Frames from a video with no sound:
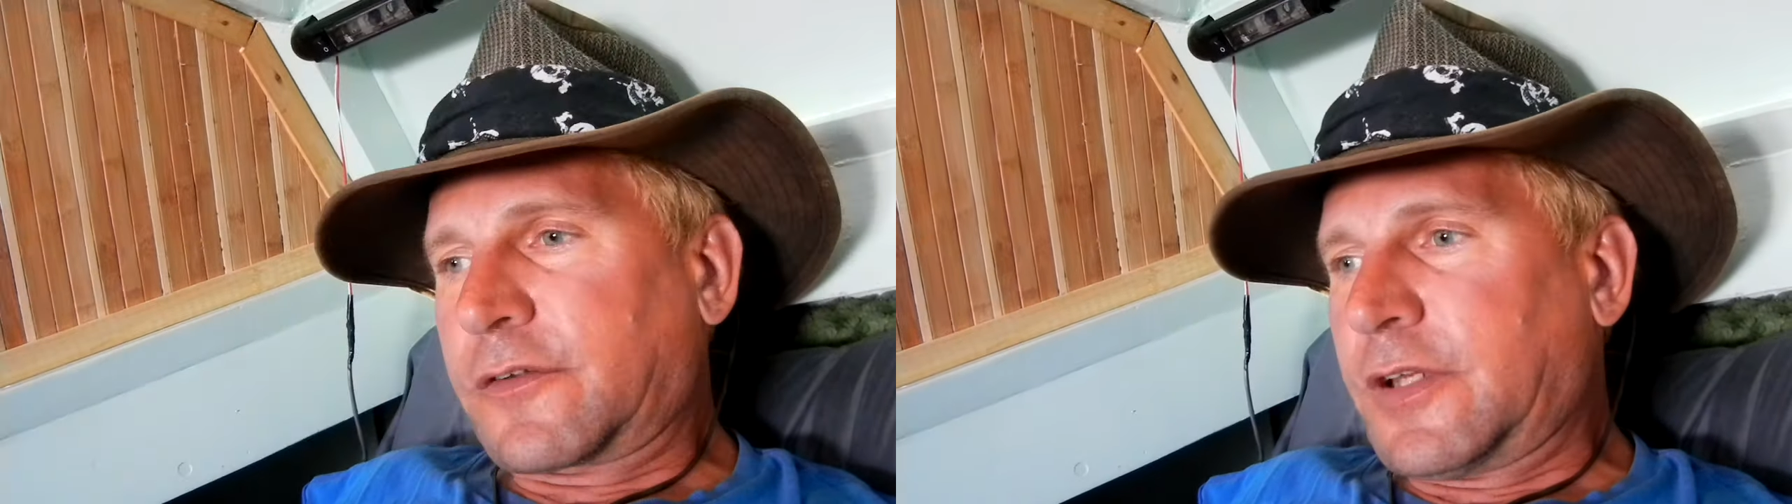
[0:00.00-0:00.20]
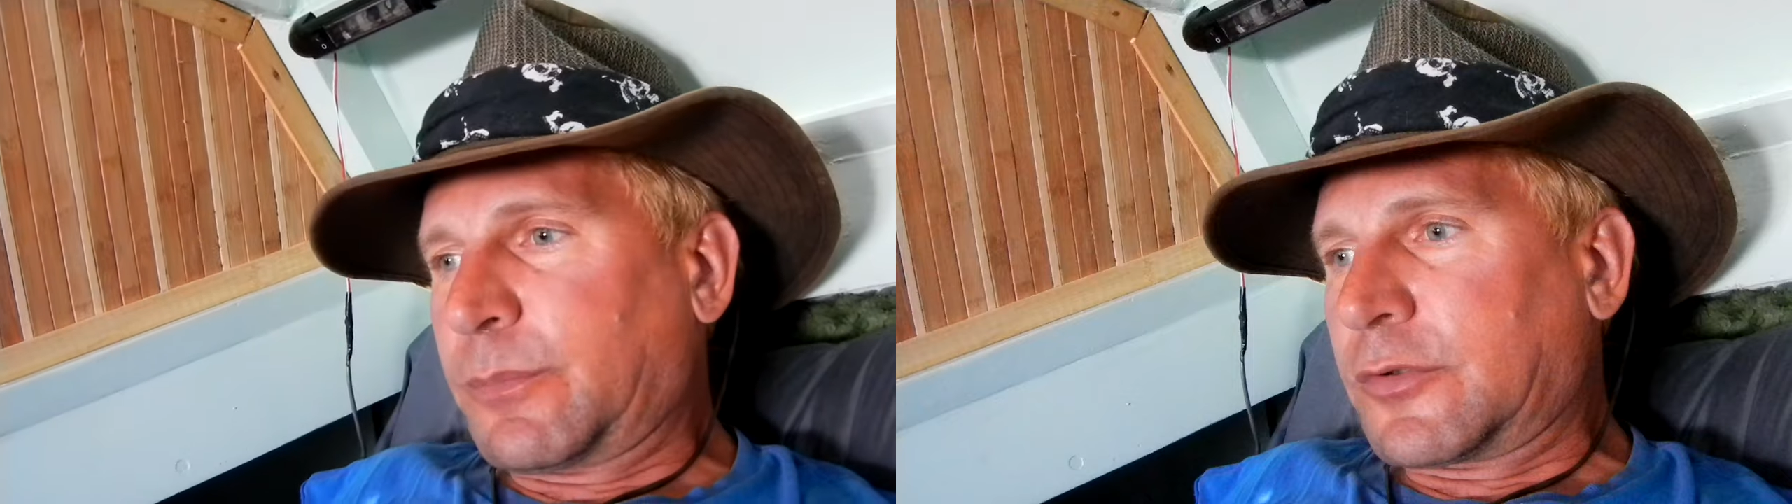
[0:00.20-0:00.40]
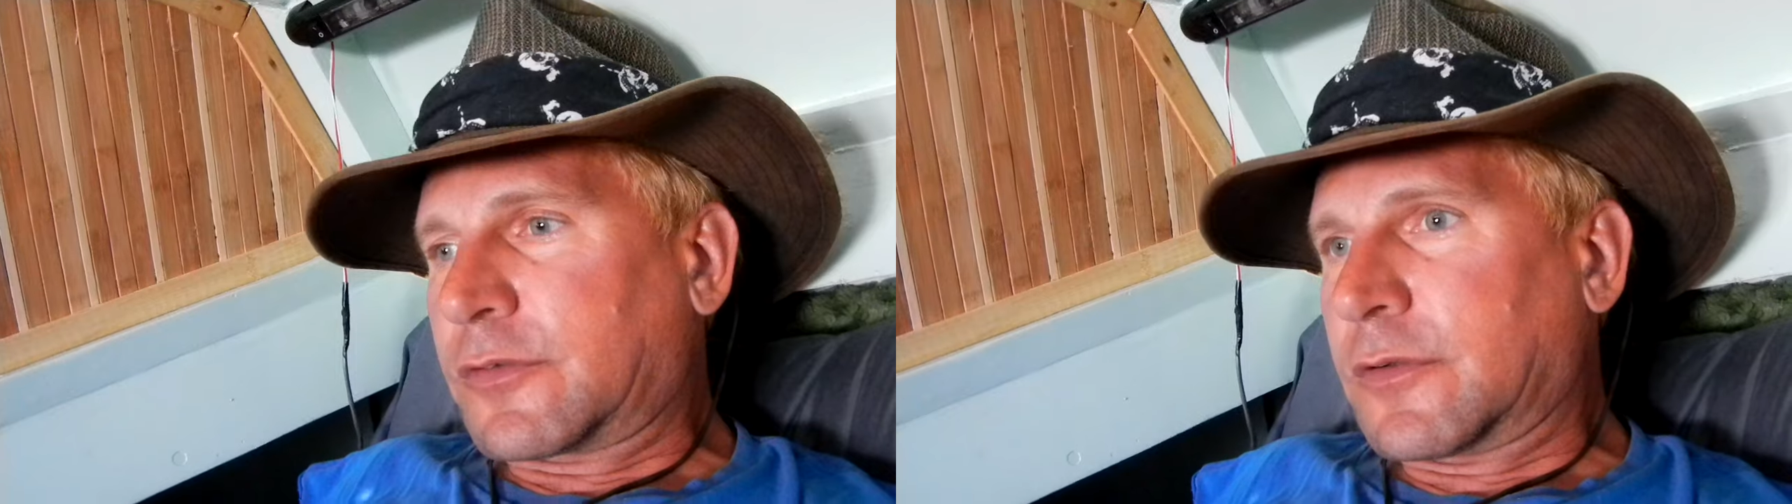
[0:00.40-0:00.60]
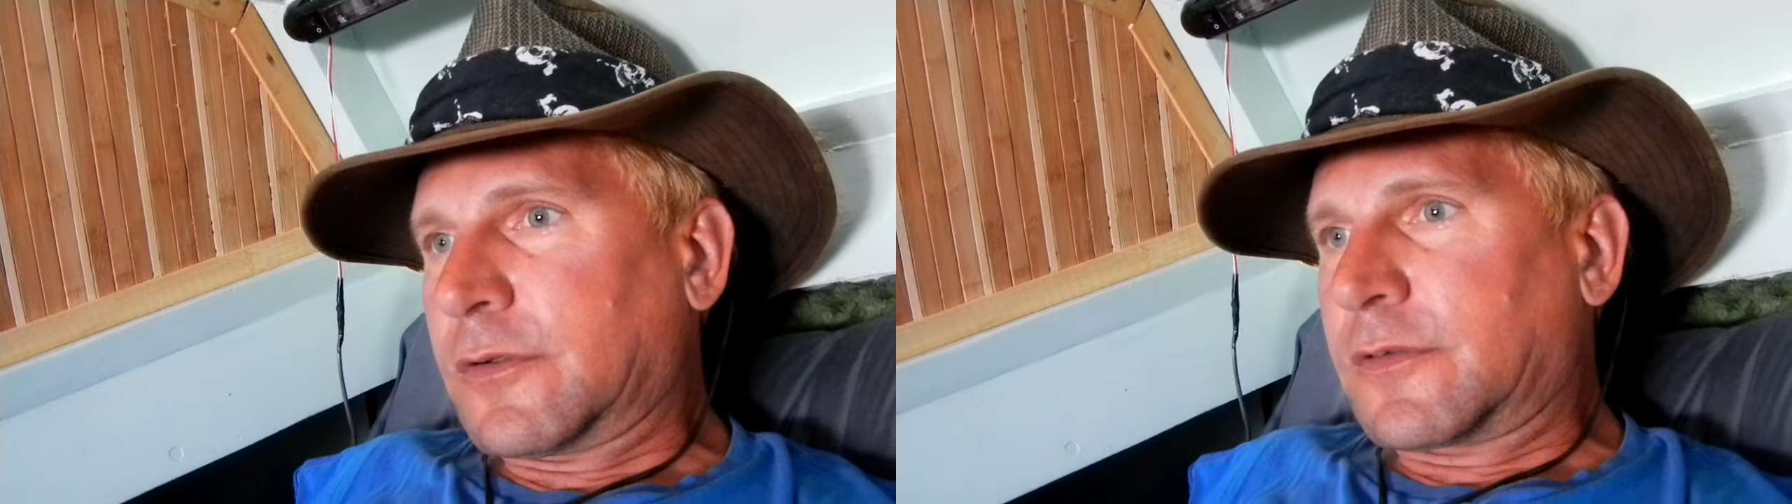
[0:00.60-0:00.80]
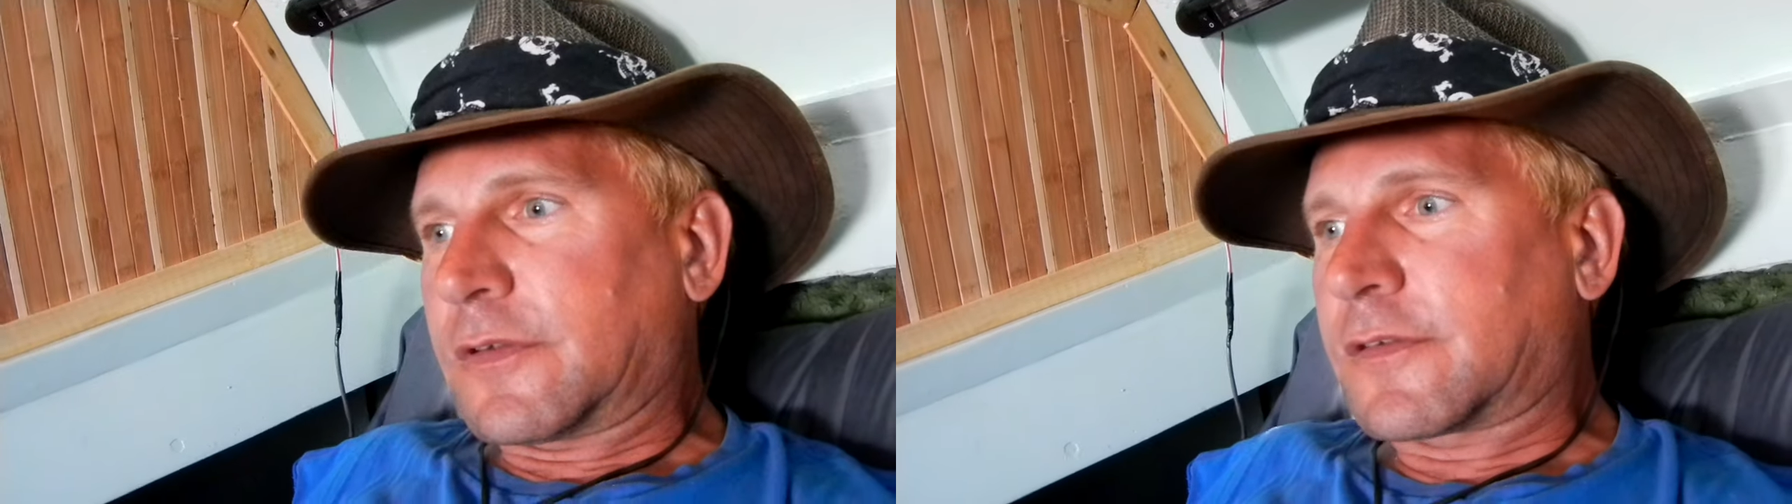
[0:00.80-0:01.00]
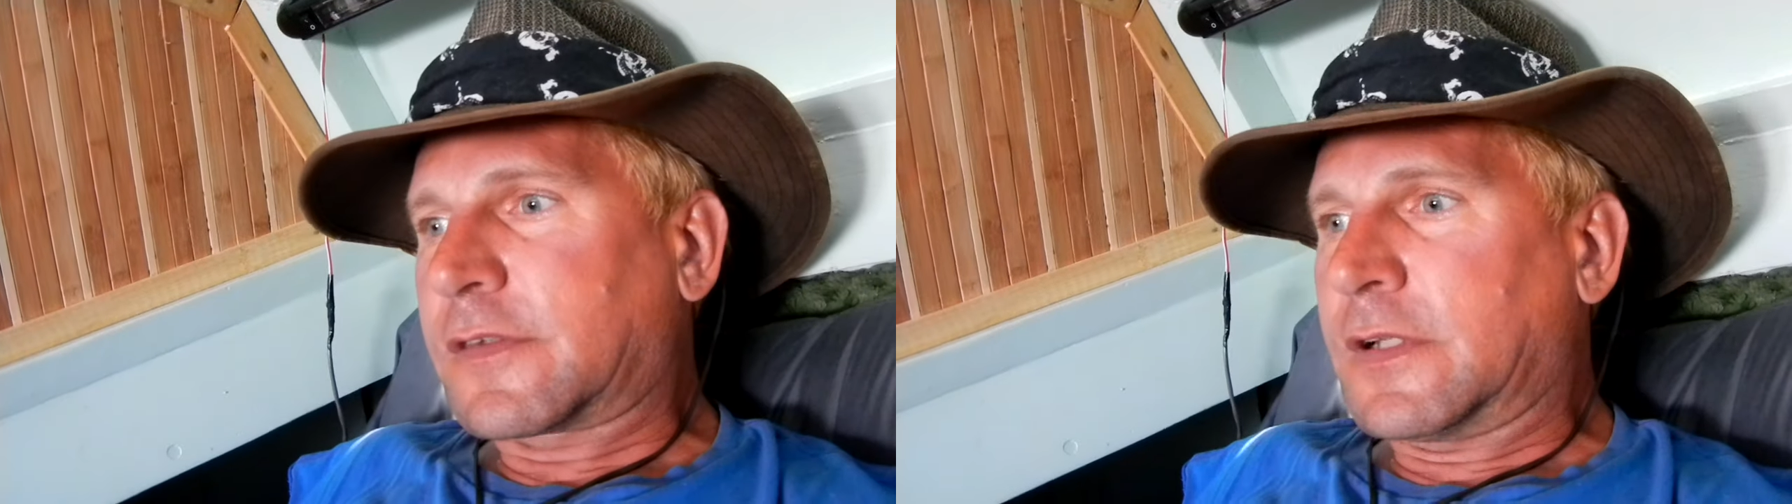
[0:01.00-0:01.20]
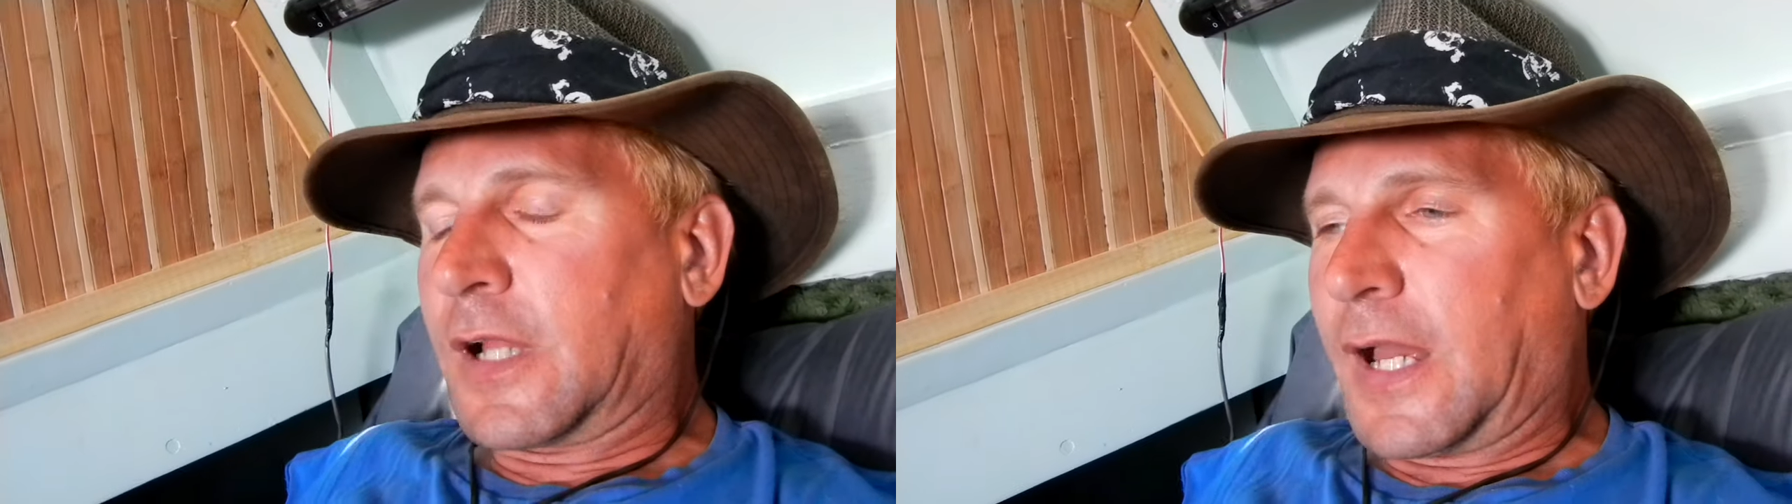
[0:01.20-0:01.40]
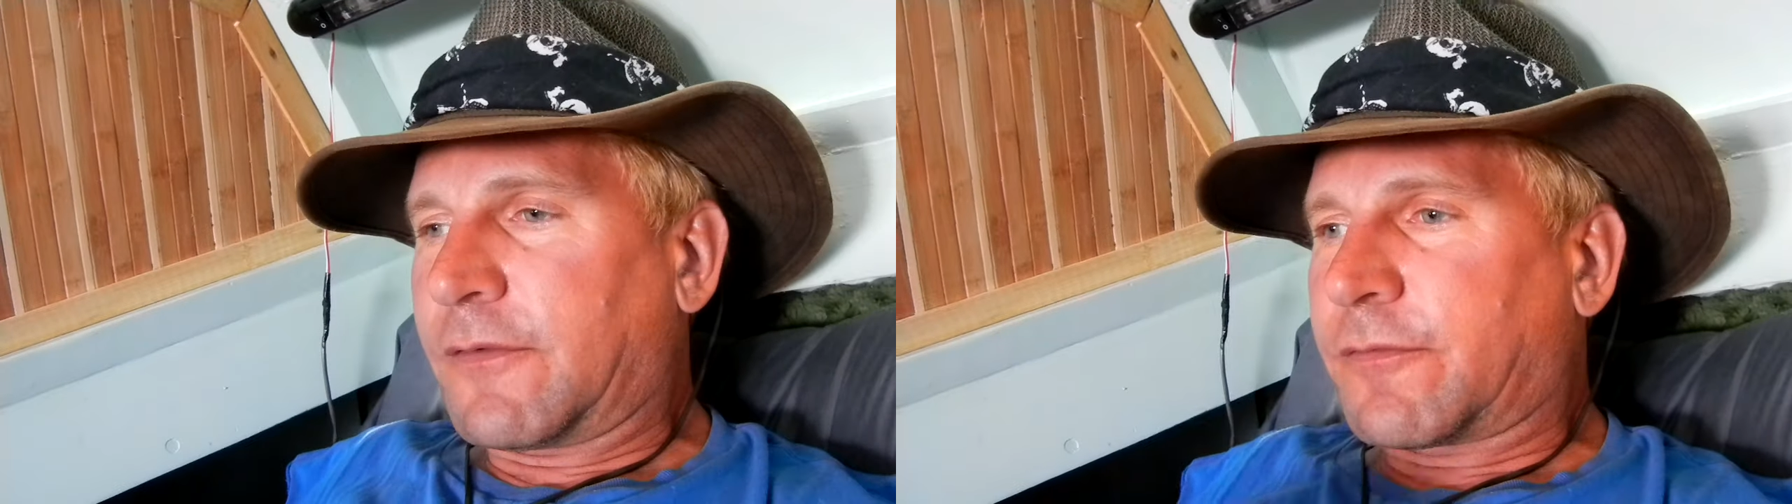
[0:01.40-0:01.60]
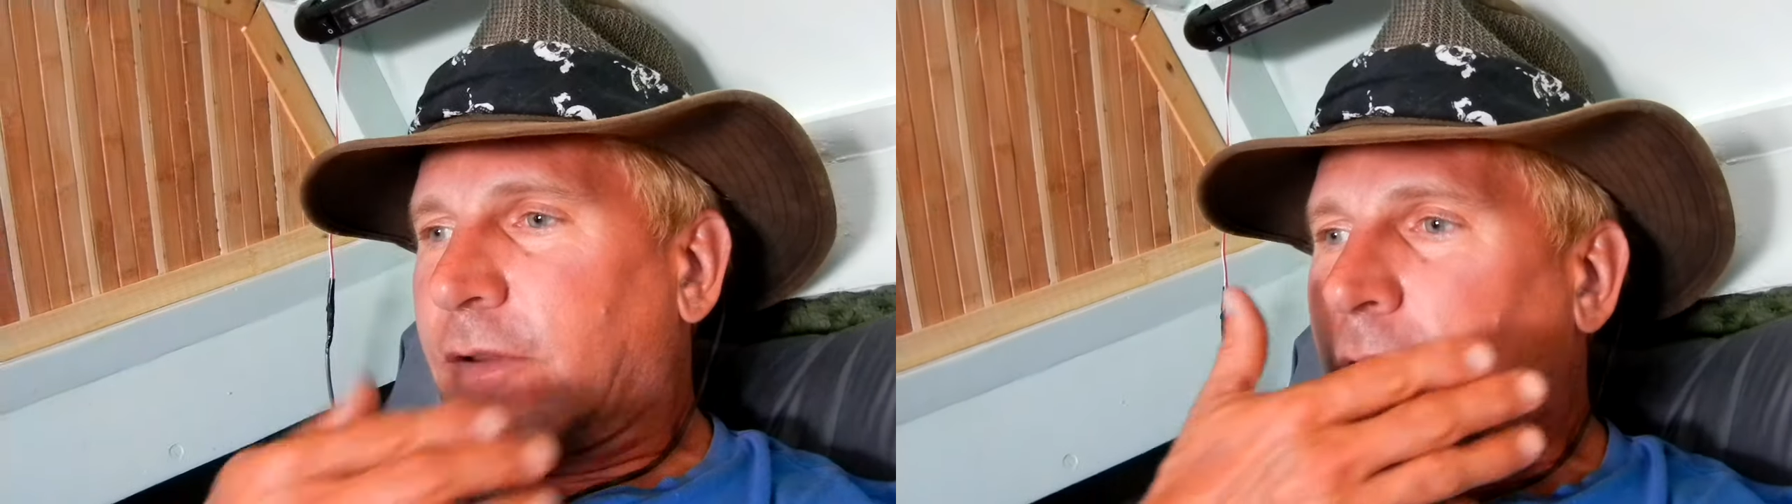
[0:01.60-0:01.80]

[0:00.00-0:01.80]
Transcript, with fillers: temperatures and sea life,